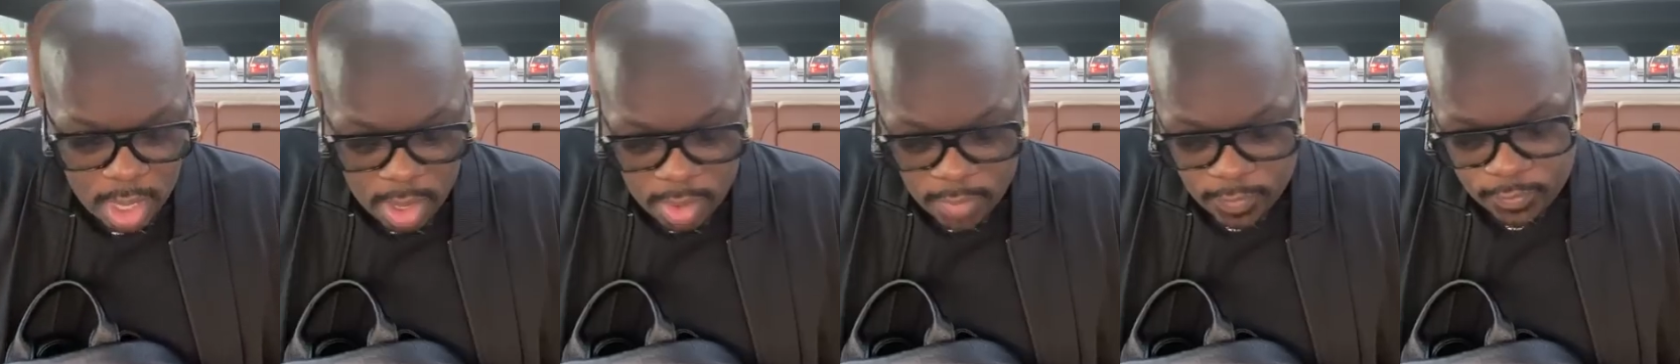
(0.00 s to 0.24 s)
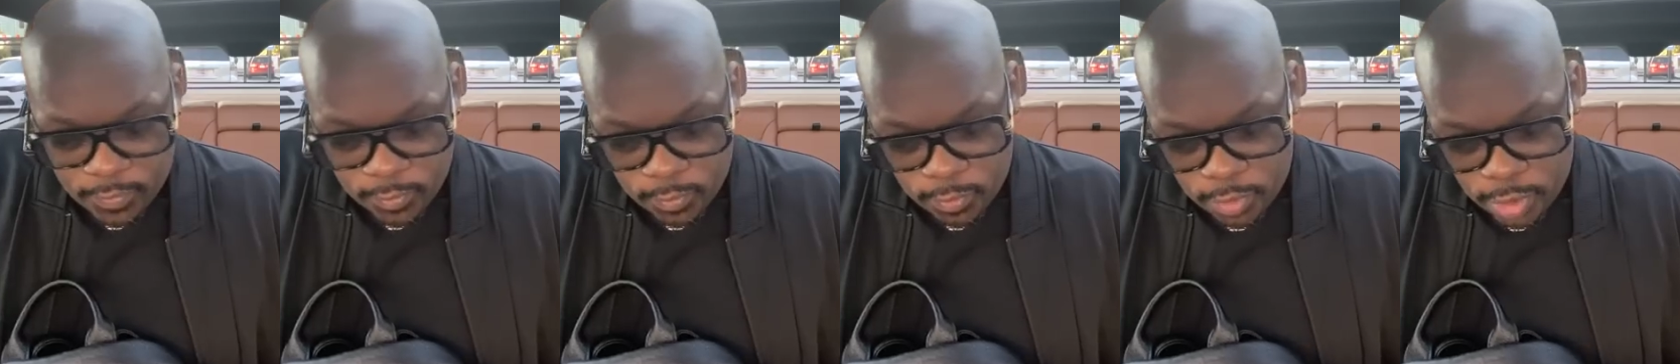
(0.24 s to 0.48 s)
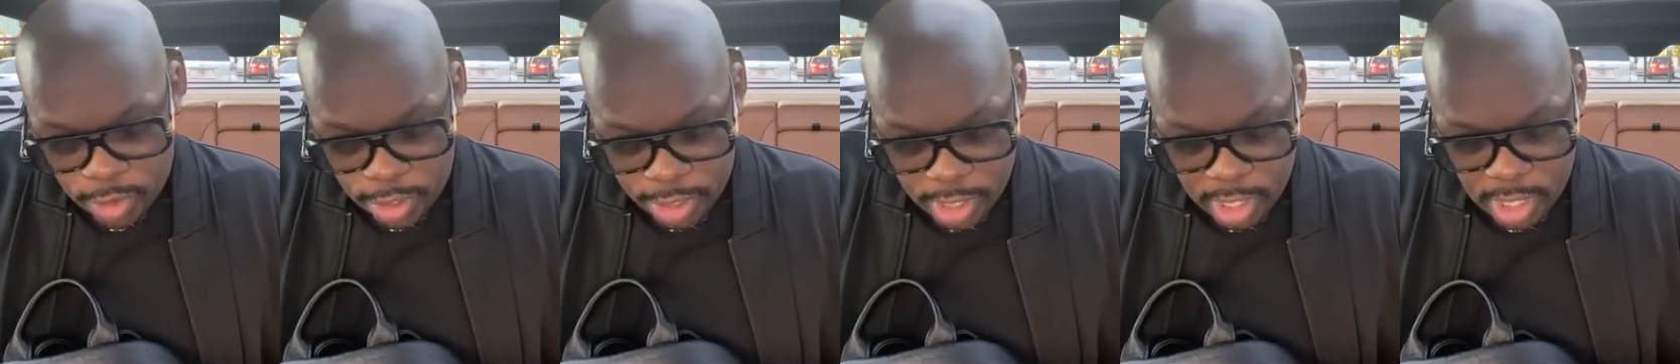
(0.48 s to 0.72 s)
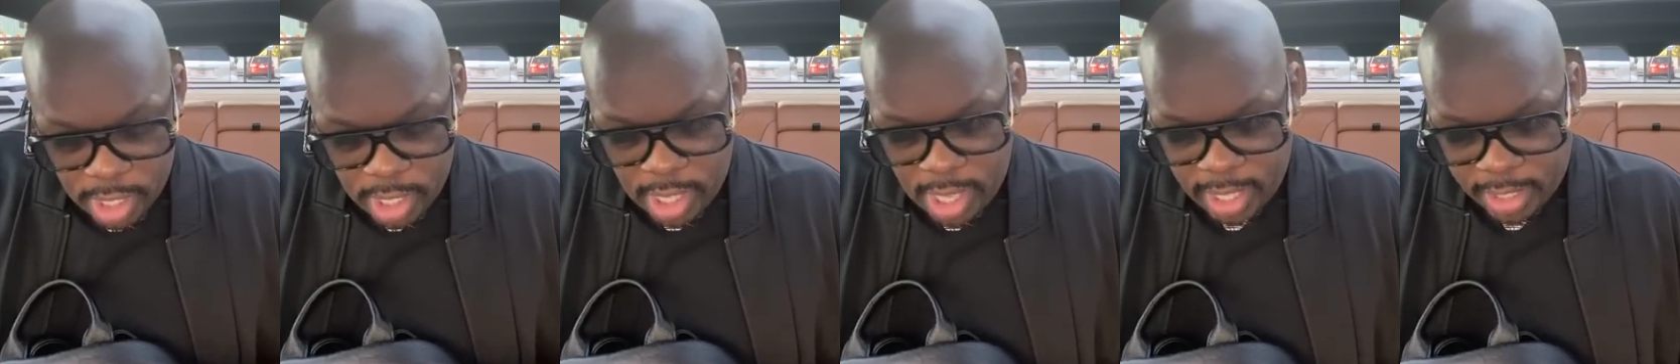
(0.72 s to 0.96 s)

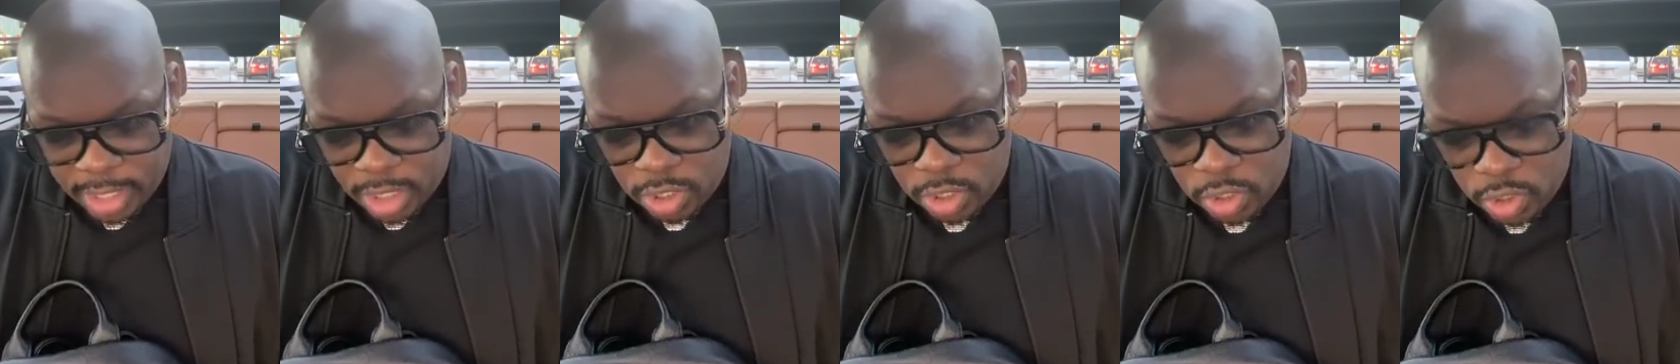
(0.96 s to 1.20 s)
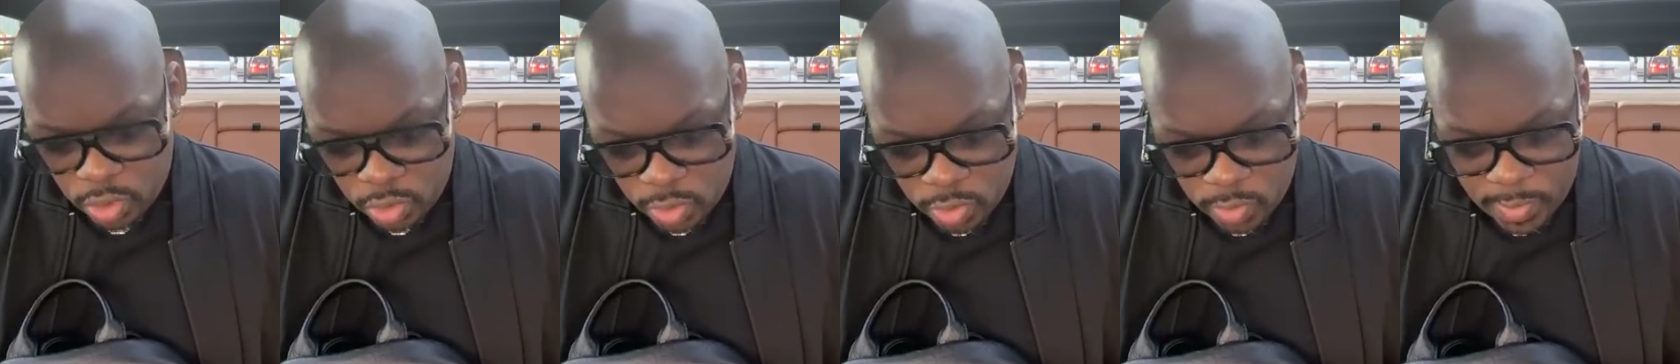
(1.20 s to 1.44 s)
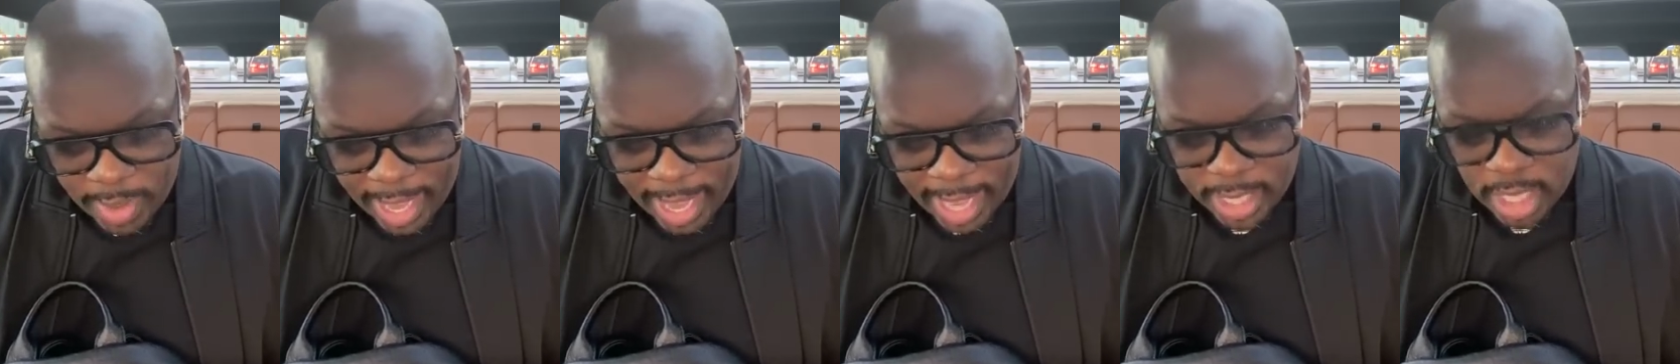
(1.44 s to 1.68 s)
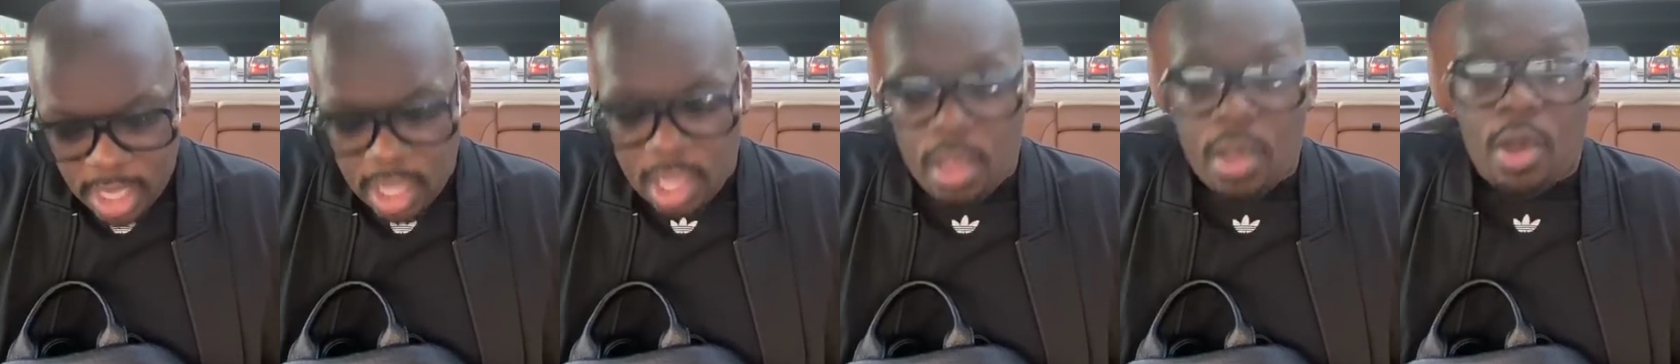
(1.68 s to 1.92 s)
Fuck you
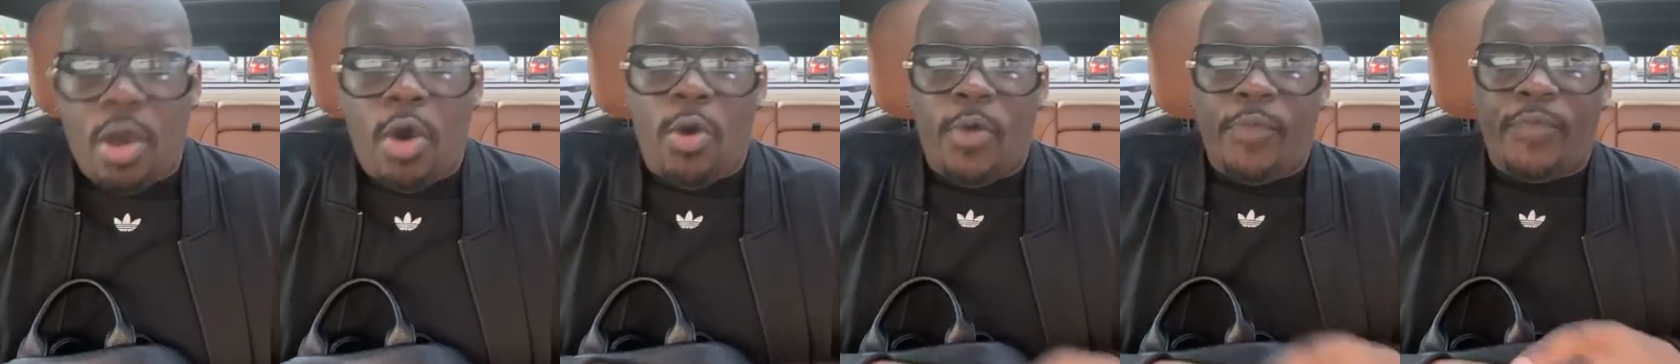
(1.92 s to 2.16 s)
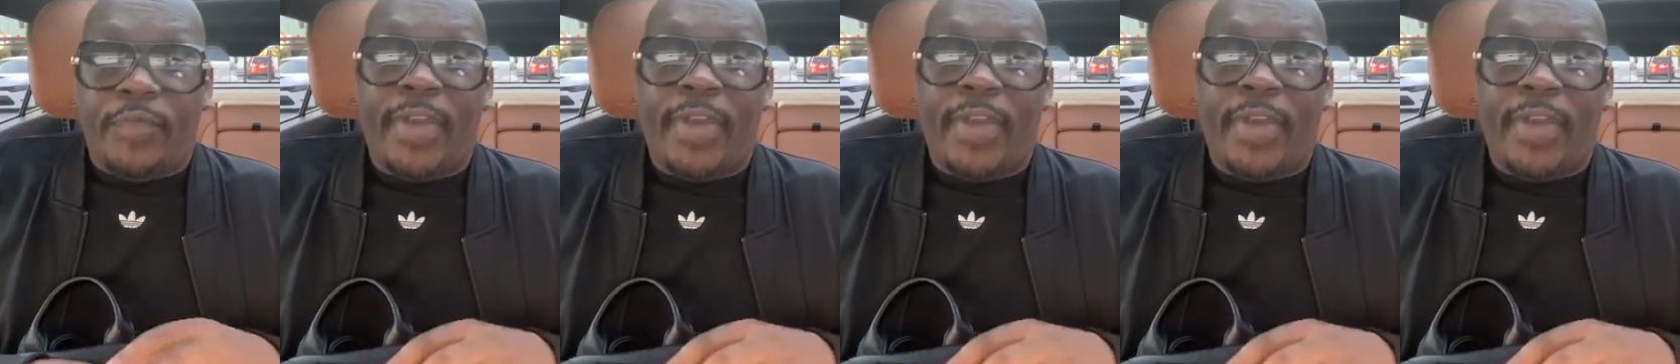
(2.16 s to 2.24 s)
and your whole